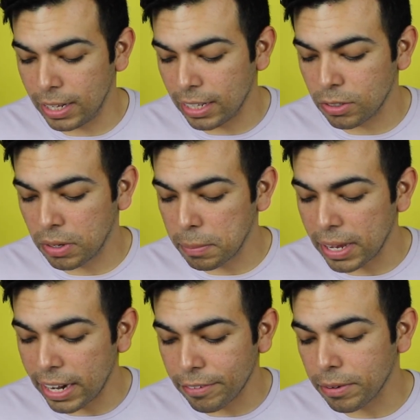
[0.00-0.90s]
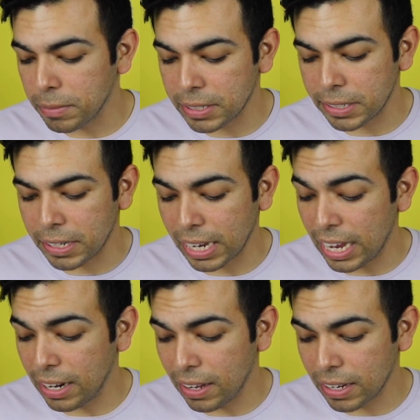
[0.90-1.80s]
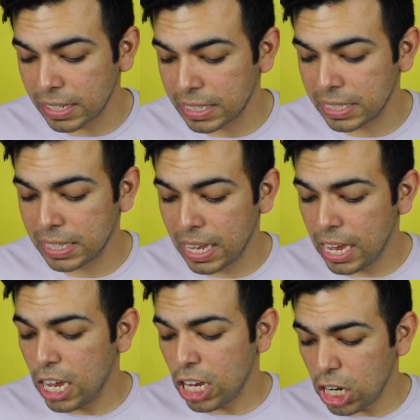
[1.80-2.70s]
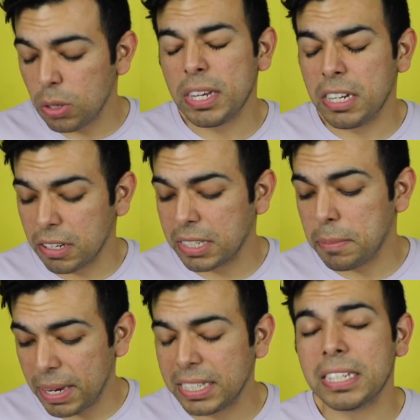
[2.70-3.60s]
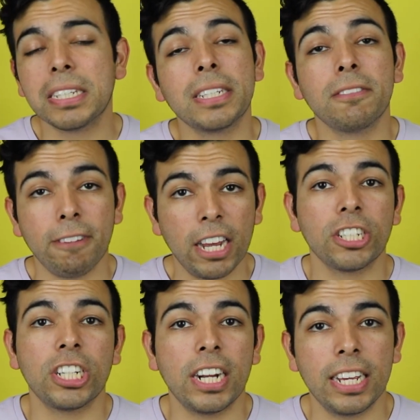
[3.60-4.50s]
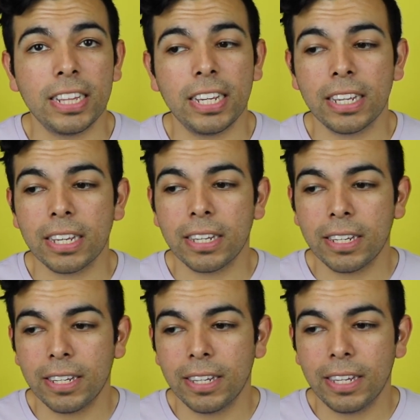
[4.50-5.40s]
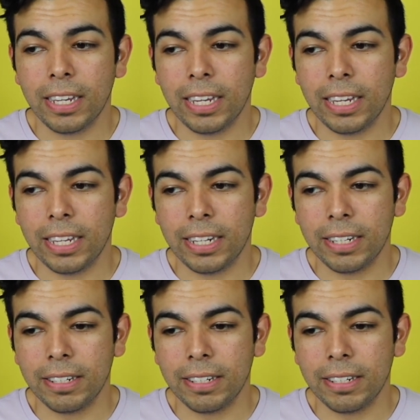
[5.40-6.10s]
That's what I'm getting from this look. It looks, you know, it looks amazing. This is fashion. I think it